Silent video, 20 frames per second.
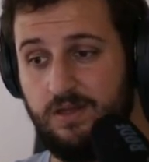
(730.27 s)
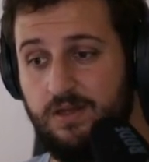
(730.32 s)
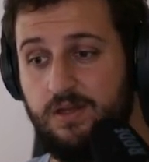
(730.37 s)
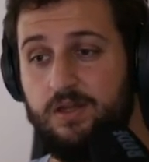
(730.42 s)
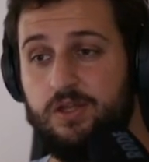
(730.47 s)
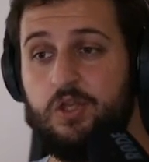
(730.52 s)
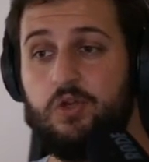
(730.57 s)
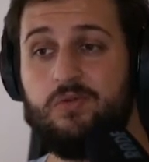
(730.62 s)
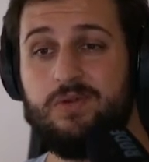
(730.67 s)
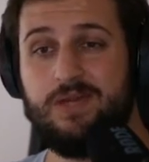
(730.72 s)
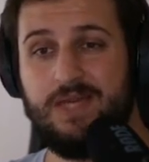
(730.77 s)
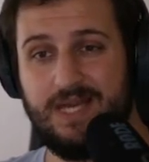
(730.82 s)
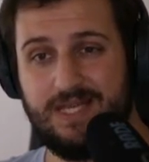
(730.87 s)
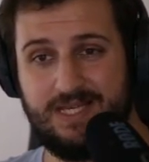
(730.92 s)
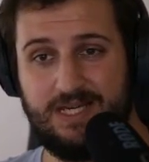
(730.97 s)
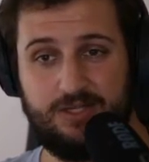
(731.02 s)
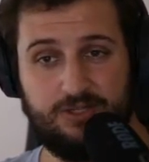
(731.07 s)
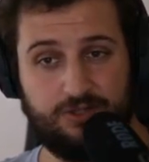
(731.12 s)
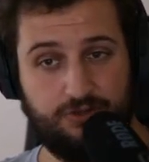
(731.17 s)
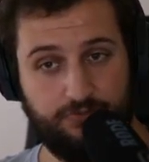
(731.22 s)
you
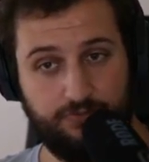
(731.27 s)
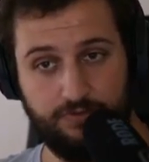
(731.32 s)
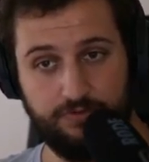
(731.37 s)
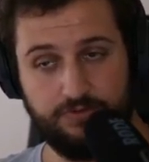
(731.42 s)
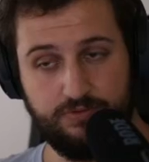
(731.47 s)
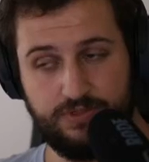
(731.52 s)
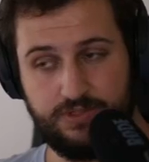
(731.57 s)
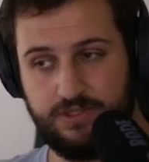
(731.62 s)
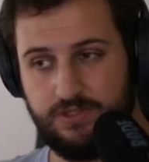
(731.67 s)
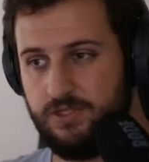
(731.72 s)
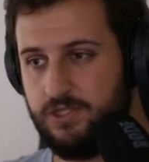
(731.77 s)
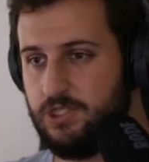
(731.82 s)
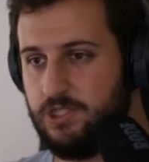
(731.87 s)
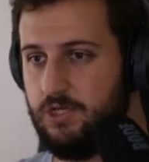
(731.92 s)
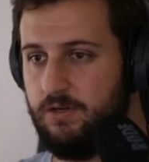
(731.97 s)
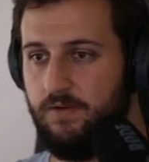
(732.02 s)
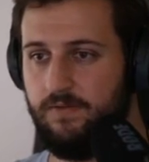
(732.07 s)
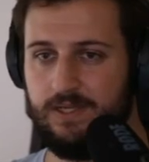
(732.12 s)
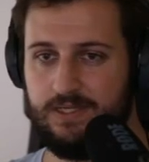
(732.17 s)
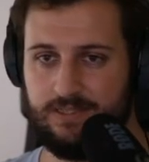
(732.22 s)
get out of routes. So
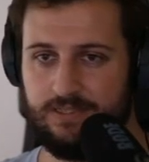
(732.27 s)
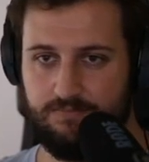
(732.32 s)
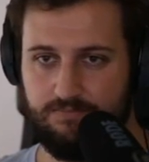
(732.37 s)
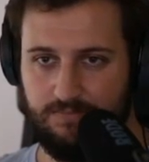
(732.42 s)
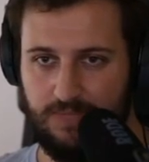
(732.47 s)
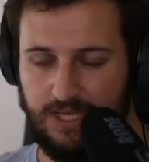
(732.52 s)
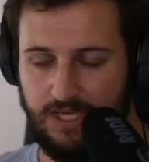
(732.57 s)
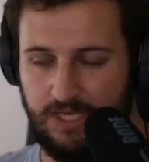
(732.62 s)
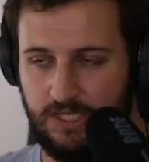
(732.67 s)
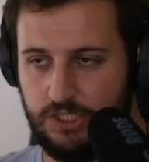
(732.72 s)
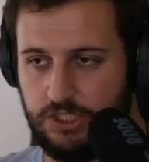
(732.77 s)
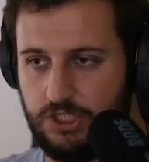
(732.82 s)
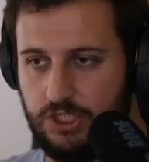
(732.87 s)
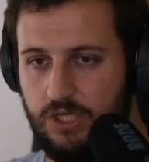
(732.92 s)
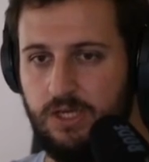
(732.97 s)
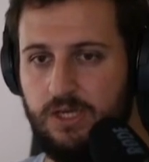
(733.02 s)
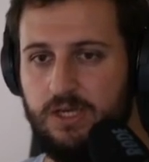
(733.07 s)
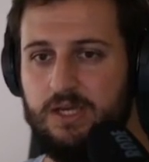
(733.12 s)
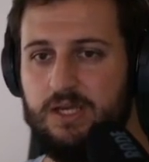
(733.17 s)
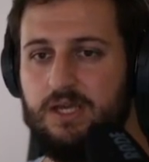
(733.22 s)
if there's a mage,
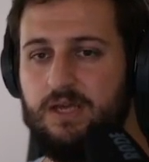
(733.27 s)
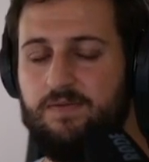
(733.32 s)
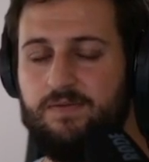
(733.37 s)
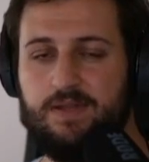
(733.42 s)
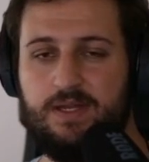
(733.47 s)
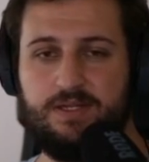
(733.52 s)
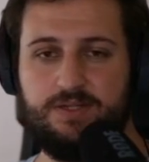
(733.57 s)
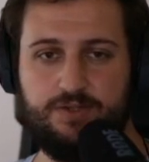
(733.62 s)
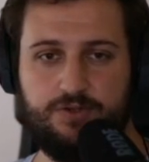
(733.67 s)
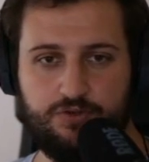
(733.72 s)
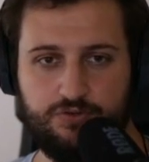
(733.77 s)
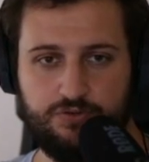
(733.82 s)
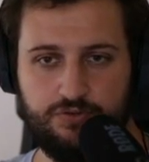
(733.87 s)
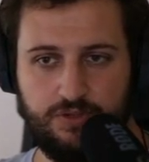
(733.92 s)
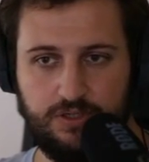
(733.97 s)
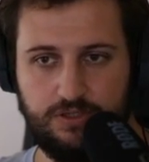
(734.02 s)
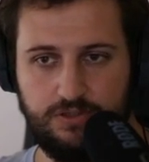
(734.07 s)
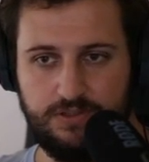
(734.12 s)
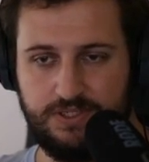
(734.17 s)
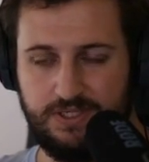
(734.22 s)
if there's a
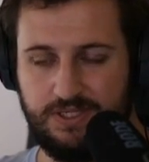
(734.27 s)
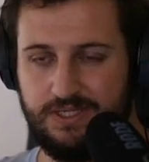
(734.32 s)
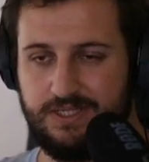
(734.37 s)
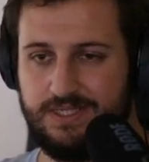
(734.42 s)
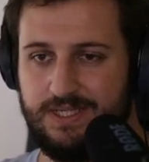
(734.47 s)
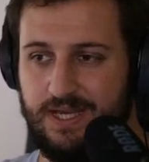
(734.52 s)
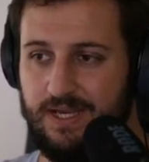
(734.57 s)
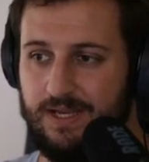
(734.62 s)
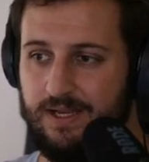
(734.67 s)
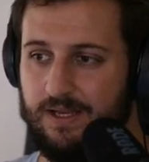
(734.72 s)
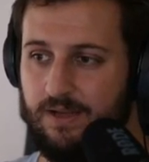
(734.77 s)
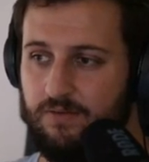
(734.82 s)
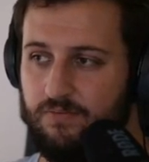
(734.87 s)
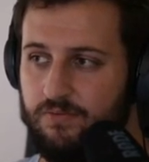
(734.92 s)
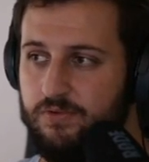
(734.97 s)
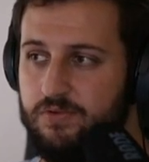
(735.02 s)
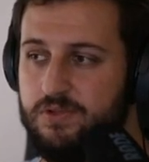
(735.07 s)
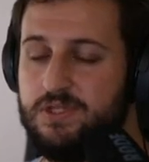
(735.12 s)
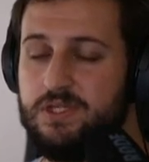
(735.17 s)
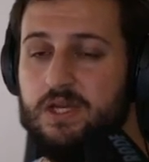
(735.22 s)
druid using entangling
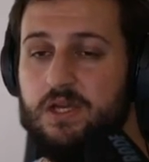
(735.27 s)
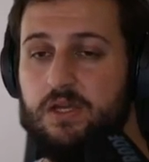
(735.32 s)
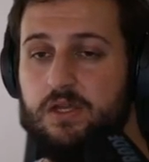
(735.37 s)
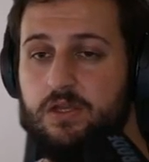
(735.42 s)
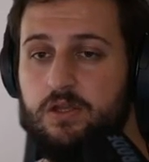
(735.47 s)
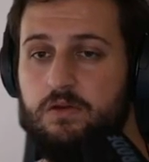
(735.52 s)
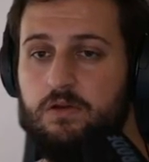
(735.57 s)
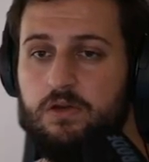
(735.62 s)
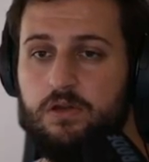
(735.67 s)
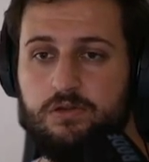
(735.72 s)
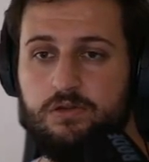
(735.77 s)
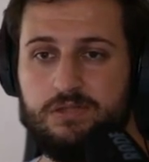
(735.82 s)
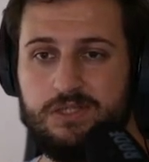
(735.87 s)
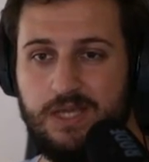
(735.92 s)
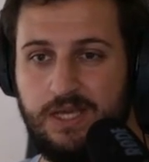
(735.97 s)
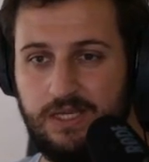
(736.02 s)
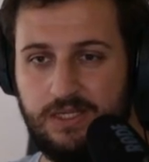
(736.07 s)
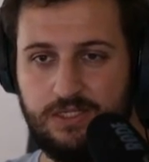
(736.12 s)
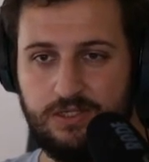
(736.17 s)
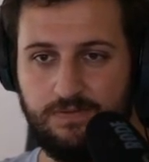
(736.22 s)
roots, you can use
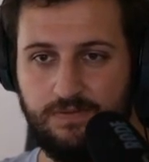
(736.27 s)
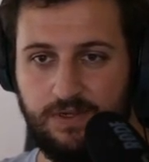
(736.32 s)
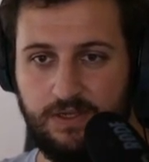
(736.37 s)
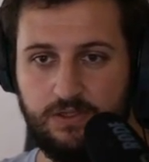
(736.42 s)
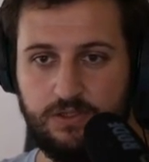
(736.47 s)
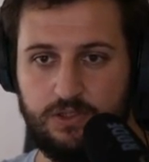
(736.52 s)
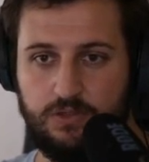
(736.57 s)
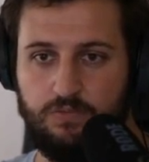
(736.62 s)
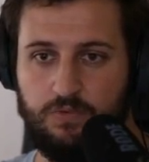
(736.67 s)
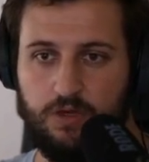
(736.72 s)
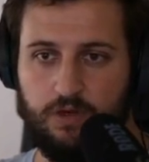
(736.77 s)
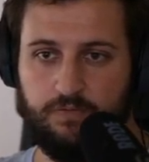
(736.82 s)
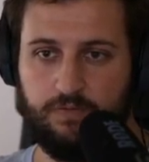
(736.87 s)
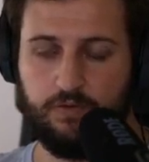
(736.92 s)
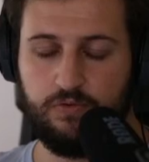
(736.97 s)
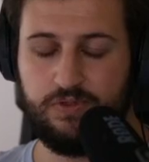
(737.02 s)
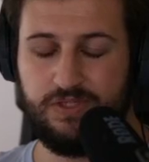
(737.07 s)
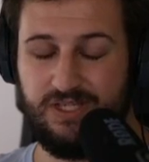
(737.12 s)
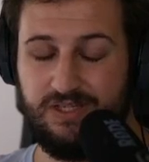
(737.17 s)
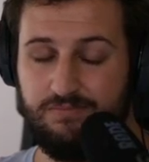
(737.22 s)
intervene to one of
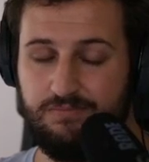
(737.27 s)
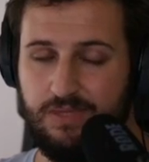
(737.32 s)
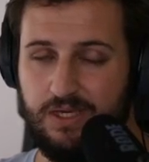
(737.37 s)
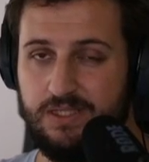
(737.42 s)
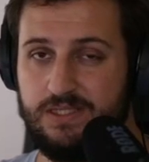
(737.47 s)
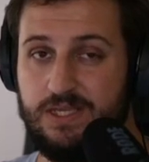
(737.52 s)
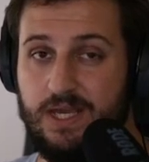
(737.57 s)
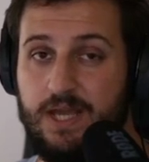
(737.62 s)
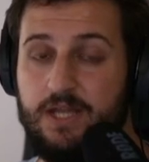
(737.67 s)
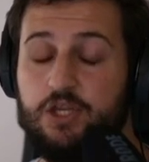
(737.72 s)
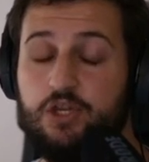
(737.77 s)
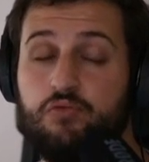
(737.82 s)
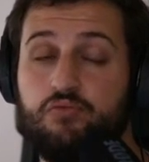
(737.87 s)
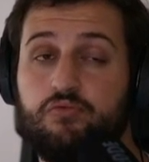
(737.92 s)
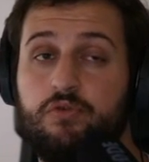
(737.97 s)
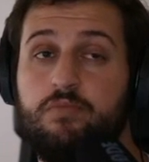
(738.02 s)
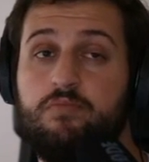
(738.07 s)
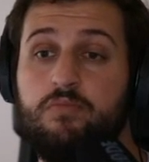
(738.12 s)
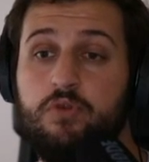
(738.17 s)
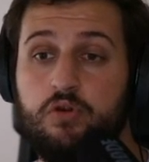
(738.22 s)
your teammates and you
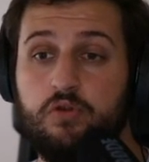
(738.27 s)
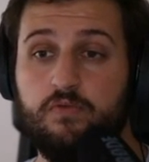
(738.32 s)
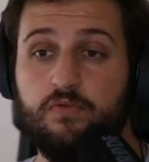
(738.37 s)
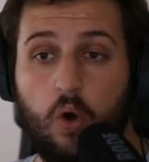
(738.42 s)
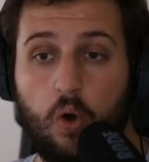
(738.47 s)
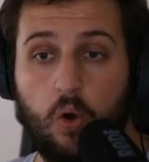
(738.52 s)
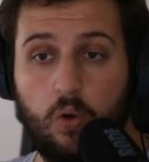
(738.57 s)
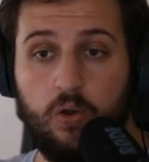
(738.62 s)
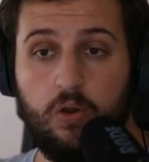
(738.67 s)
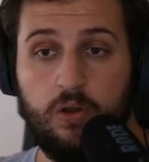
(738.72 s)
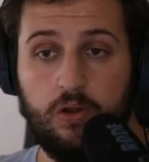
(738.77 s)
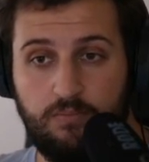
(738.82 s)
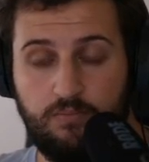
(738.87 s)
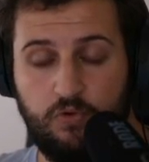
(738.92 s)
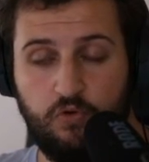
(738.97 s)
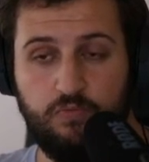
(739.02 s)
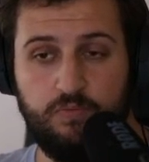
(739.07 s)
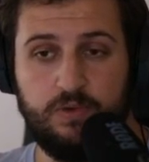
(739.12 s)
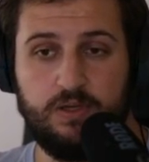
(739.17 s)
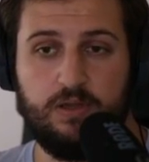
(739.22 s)
remove all
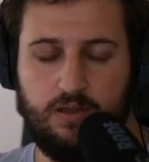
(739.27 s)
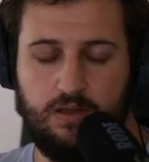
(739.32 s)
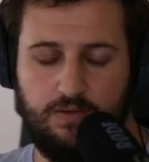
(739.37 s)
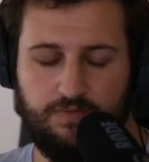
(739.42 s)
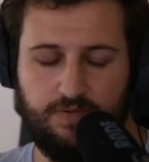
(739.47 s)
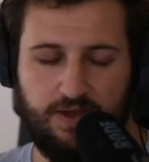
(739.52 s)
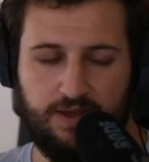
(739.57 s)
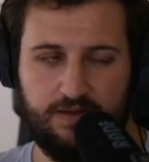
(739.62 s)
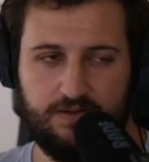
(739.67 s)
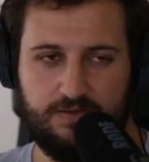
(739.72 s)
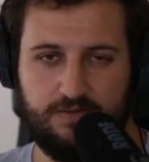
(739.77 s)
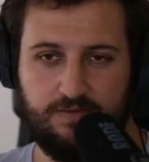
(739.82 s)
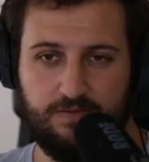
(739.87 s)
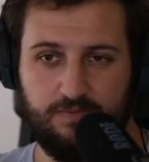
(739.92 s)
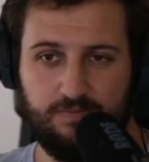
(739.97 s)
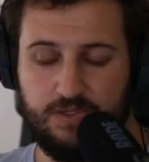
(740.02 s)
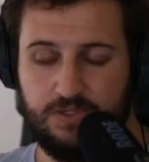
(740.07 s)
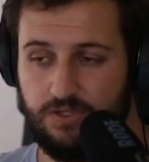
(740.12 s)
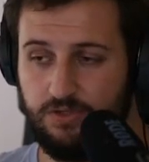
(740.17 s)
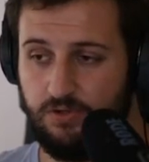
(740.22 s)
movement effects.
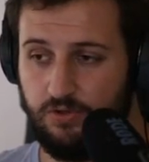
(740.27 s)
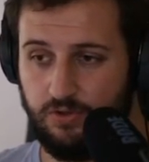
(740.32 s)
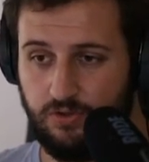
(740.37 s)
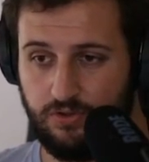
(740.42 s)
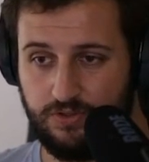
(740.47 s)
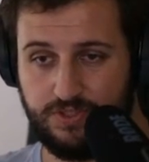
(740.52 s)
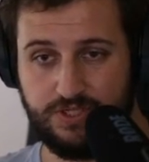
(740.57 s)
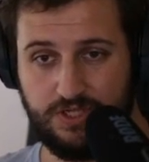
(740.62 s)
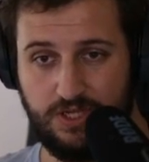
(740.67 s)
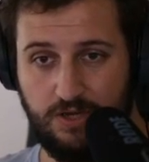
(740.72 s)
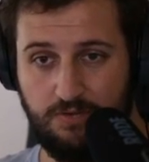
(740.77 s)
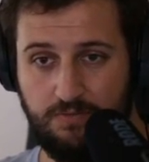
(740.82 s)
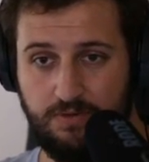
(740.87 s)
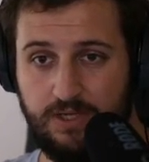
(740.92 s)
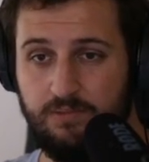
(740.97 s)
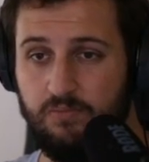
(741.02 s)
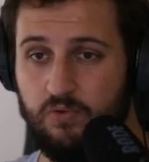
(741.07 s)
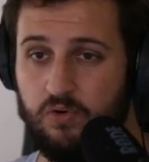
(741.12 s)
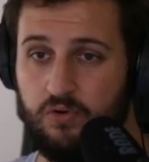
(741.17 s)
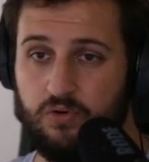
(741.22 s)
So you're not slow
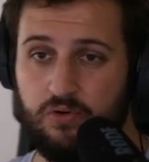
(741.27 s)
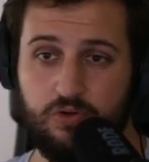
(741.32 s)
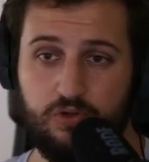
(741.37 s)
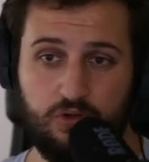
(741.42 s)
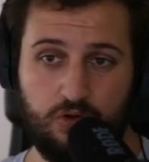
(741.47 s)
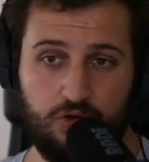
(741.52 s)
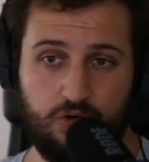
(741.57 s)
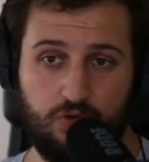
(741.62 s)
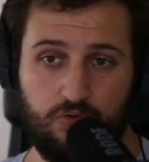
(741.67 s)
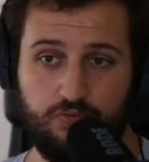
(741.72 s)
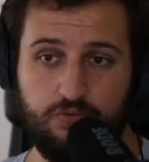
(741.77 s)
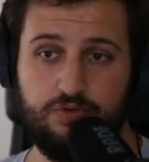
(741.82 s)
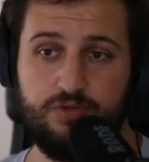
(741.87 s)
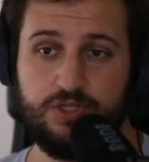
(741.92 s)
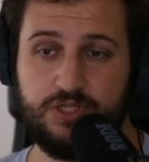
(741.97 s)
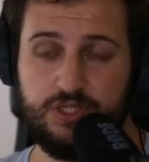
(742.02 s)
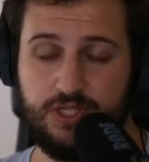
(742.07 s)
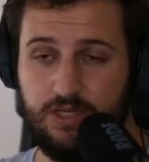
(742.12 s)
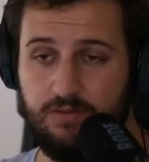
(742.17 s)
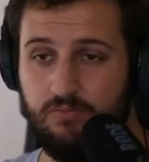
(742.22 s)
anymore, you're not
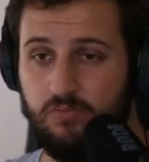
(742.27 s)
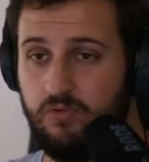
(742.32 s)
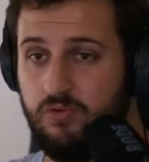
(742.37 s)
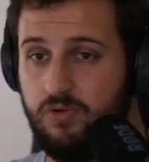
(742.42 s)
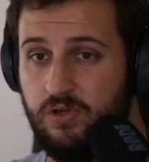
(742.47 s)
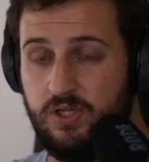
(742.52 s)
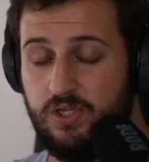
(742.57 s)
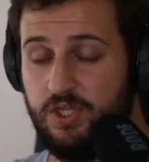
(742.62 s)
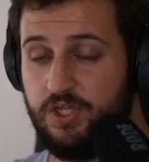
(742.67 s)
rooted anymore.